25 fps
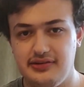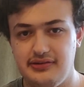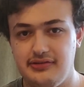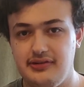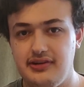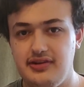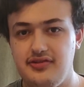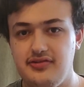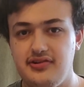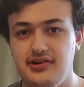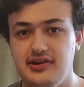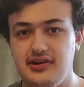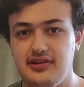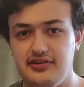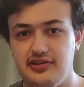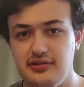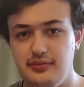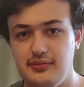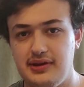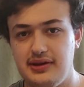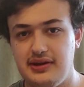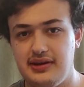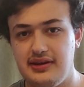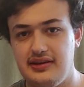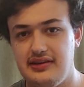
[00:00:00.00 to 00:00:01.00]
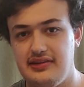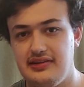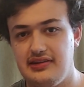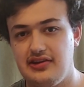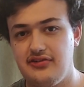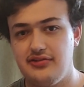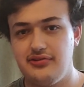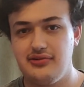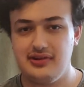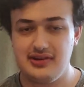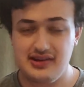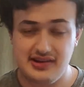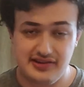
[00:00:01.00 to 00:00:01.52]
a free voxel making
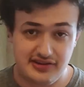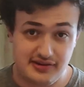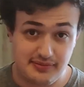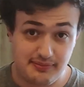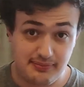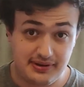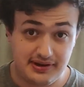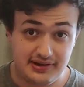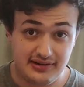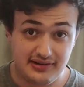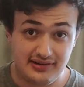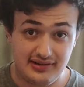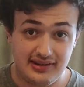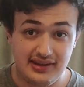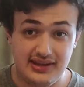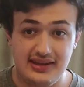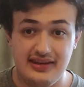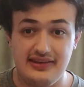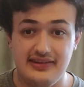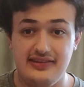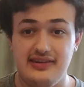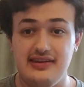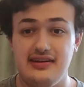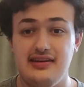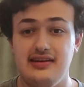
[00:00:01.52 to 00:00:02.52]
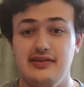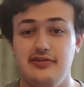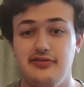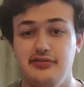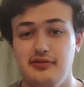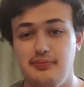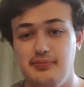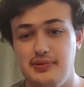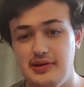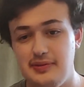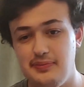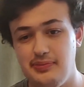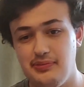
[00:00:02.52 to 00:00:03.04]
software that's apparently easy enough for
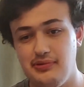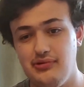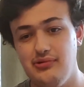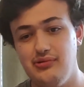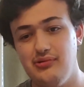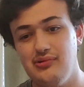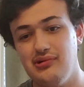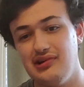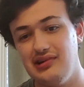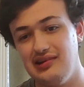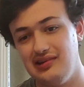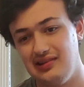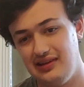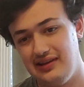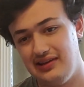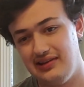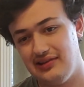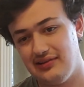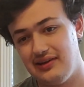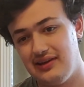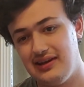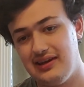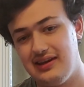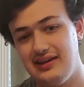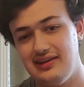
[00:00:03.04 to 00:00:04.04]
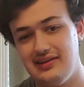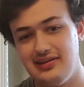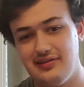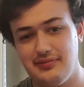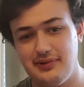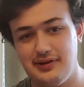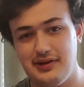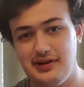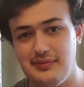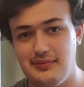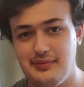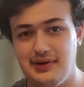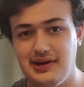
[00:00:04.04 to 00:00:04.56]
people who are illiterate in
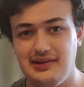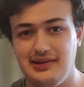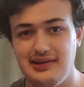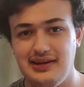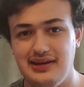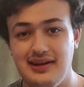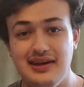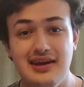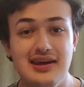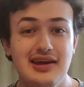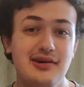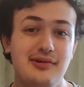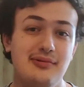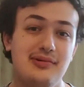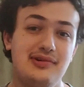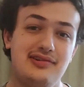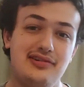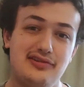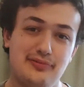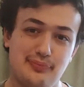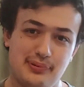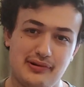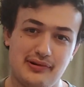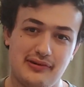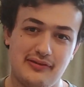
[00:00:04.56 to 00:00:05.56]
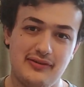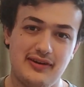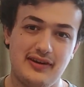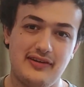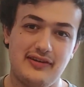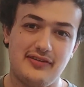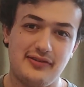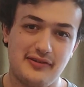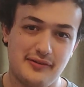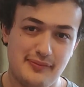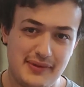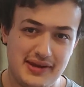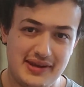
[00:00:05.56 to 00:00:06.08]
3D modeling, which is perfect
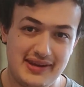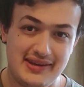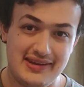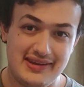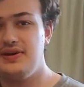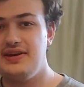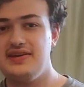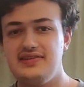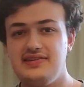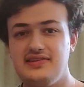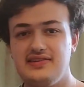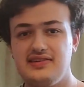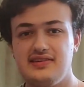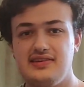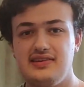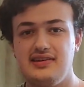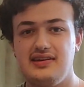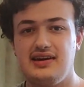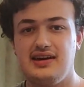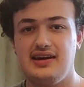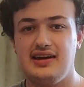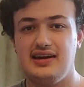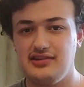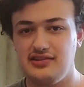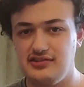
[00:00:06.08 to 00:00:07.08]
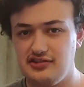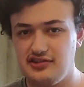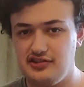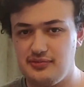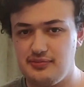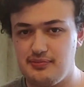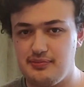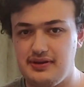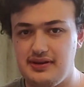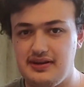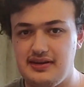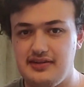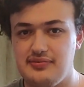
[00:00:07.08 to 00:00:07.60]
for me. Basically, I can just
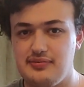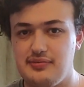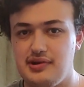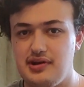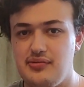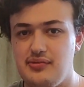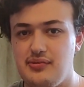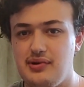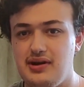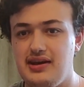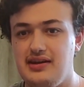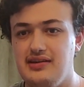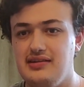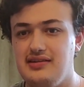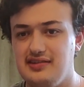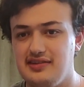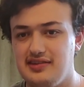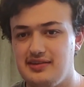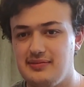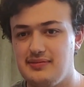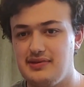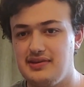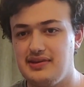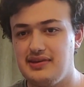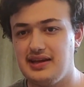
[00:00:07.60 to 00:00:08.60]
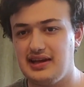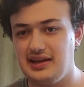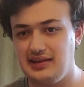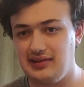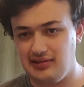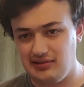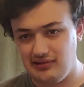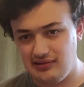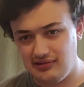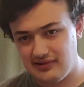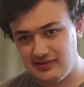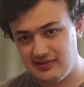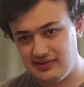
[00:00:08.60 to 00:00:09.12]
BS my way into something that
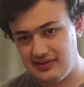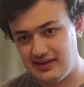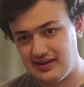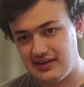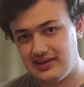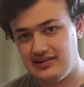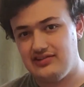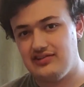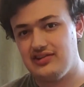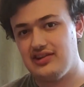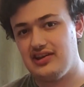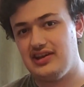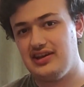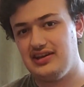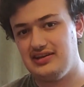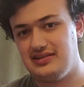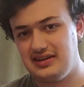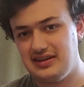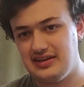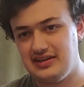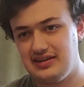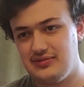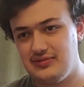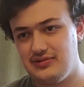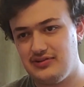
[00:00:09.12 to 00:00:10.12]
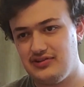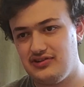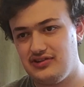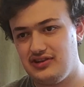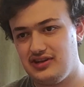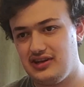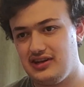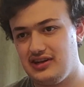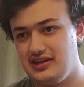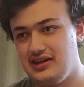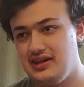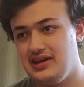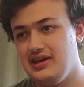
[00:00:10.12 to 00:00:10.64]
looks like a giant death
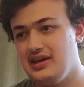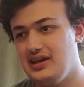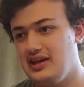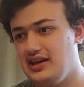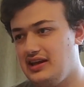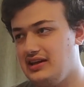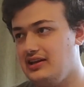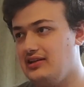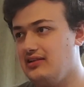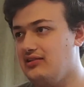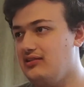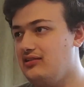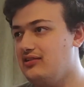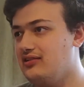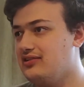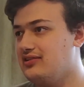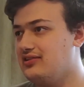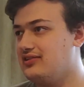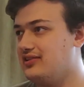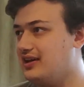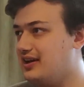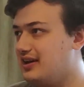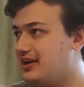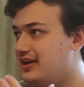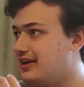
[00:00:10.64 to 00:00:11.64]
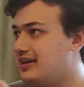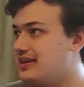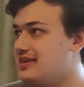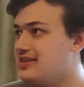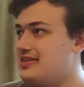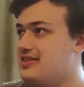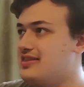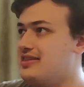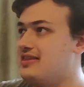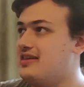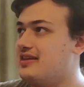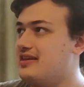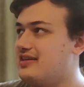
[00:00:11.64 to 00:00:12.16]
machine, and it looks like
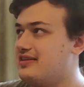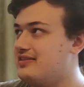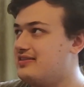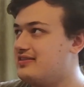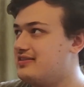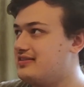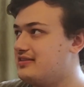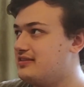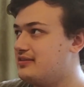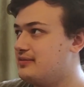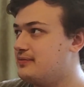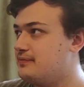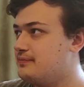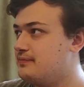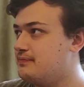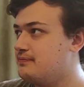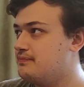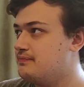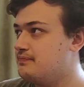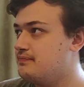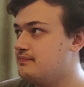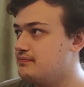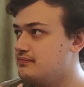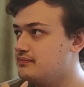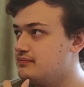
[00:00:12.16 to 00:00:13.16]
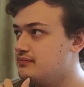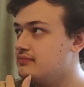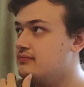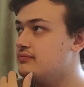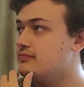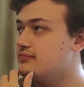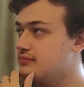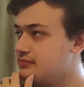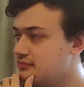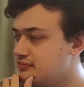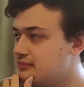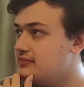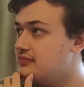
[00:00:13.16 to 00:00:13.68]
this.
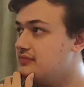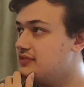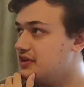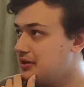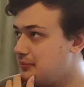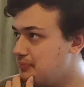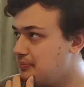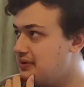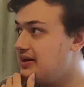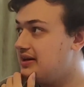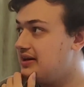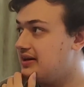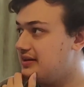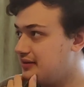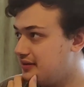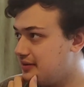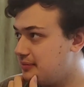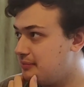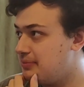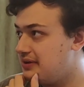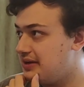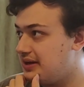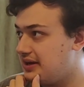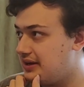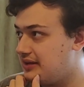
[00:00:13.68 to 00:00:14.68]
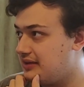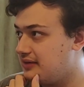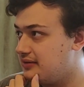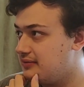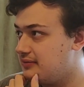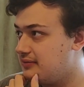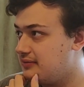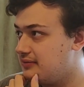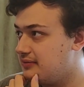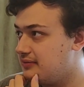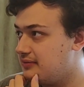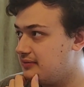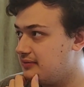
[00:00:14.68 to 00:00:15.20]
Not bad, not bad.
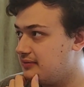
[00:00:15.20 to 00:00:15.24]
Then I